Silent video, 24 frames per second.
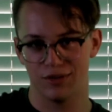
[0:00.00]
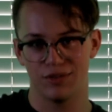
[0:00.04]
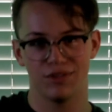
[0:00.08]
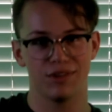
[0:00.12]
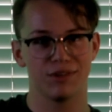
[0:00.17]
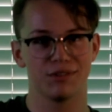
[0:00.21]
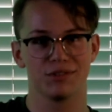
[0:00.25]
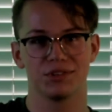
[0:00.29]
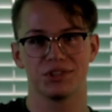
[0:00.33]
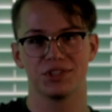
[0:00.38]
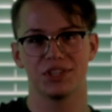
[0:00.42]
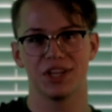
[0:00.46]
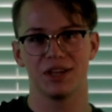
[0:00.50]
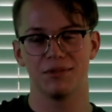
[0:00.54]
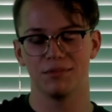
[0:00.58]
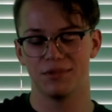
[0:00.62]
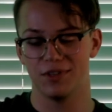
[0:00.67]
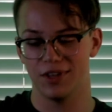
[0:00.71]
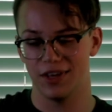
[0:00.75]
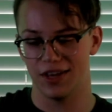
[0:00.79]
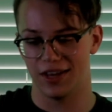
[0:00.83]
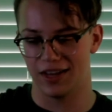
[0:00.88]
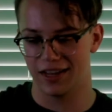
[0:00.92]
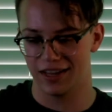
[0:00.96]
They're the same
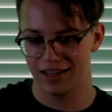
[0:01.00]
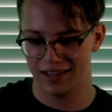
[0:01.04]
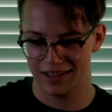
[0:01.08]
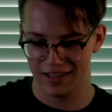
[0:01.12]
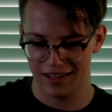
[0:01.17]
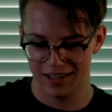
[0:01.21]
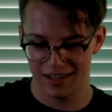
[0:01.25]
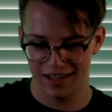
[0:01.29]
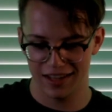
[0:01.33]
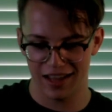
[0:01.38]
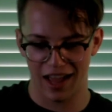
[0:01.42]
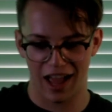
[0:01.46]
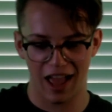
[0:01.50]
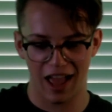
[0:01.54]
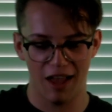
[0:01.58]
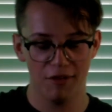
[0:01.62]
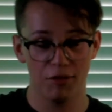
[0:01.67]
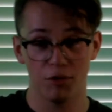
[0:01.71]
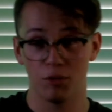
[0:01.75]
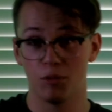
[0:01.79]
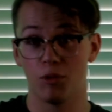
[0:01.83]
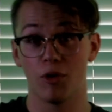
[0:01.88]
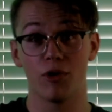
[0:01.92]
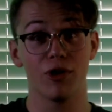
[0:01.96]
thing. I
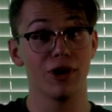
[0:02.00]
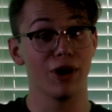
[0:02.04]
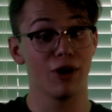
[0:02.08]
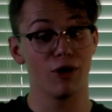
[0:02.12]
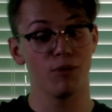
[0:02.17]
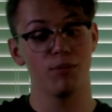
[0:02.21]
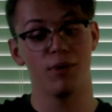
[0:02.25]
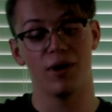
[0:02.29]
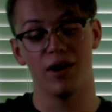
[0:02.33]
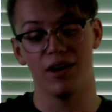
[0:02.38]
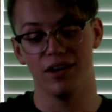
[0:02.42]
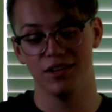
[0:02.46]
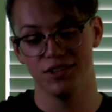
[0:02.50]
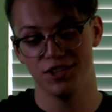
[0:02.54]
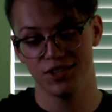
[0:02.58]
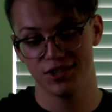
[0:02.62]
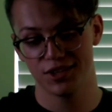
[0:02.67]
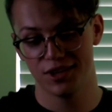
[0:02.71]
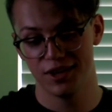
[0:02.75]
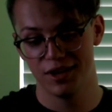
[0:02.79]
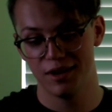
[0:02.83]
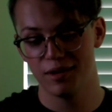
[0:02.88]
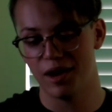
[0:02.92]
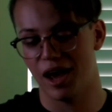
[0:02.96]
haven't worn AirPods.
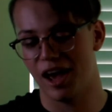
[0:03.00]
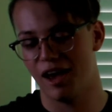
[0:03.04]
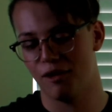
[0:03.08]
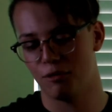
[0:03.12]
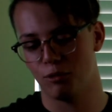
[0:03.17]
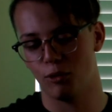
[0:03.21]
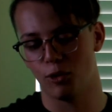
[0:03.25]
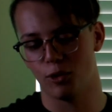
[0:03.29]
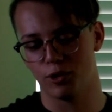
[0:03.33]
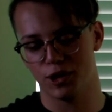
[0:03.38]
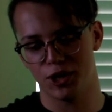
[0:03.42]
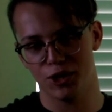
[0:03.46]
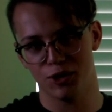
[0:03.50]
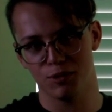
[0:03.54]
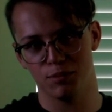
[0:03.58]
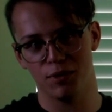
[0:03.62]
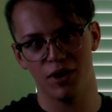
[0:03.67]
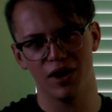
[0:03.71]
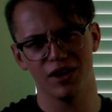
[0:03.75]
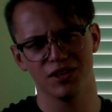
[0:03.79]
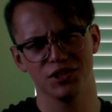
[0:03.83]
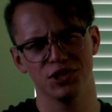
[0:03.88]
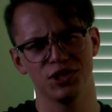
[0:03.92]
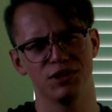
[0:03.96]
I have worn
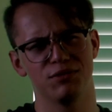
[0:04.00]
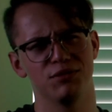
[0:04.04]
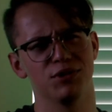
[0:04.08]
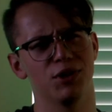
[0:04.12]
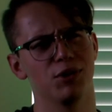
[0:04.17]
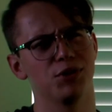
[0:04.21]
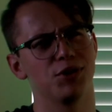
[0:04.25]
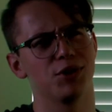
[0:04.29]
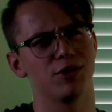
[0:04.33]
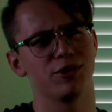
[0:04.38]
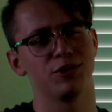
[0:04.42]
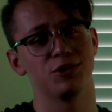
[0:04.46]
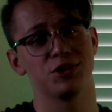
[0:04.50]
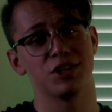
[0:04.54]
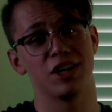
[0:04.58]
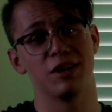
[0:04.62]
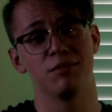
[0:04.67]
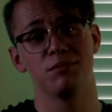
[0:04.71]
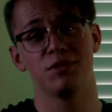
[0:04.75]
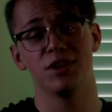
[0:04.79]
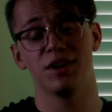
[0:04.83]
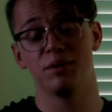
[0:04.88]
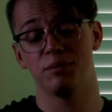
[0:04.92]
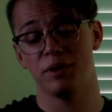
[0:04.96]
earpods, even though they're the same
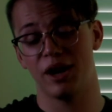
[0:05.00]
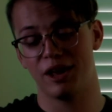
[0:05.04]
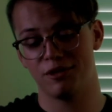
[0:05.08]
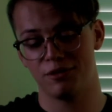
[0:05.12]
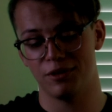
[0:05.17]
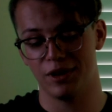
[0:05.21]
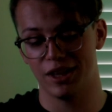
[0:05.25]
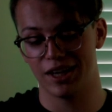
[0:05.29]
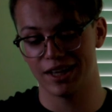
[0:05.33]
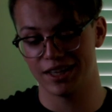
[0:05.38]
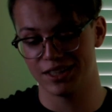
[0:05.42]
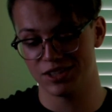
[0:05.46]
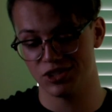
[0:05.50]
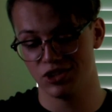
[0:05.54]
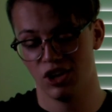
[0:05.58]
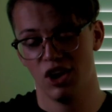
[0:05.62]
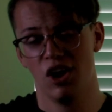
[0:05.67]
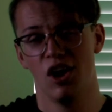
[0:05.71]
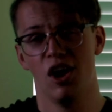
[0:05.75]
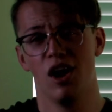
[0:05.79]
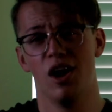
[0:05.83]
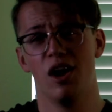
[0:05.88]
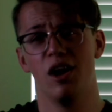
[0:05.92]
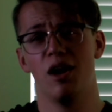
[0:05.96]
thing, but I feel like it's
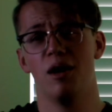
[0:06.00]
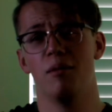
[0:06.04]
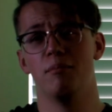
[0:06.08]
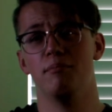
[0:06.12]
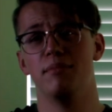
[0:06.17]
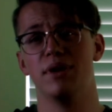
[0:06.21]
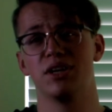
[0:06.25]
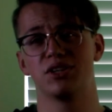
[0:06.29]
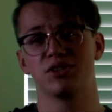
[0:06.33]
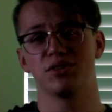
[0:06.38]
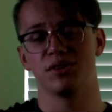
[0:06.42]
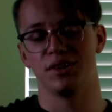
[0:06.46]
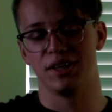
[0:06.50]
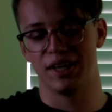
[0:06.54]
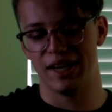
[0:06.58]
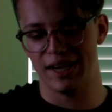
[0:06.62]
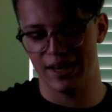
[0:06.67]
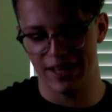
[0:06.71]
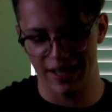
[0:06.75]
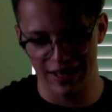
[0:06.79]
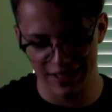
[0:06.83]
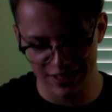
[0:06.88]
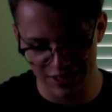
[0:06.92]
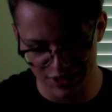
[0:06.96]

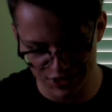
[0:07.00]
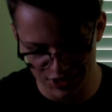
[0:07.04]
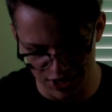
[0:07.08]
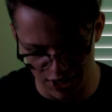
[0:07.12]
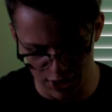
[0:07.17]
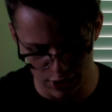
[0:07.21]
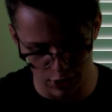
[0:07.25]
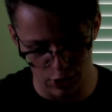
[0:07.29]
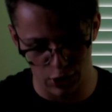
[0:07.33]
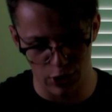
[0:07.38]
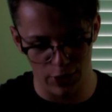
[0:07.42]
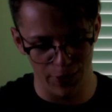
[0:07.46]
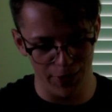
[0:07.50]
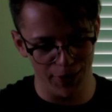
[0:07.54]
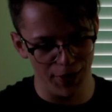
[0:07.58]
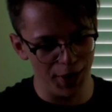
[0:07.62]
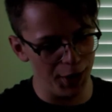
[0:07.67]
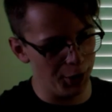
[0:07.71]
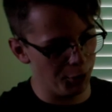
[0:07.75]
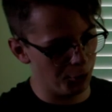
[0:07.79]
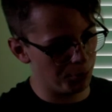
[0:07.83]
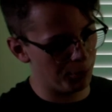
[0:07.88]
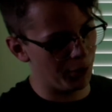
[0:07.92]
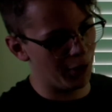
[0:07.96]
misleading to say
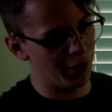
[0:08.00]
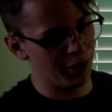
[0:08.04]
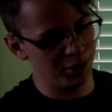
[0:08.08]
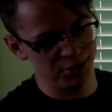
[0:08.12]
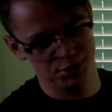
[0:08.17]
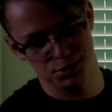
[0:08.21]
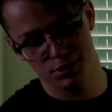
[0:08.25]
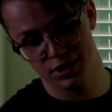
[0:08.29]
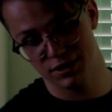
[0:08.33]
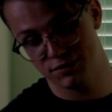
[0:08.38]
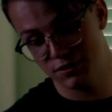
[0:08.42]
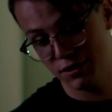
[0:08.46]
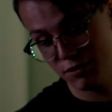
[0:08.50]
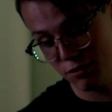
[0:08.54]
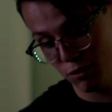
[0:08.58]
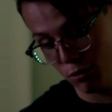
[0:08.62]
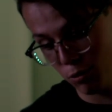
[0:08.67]
AirPods when I've never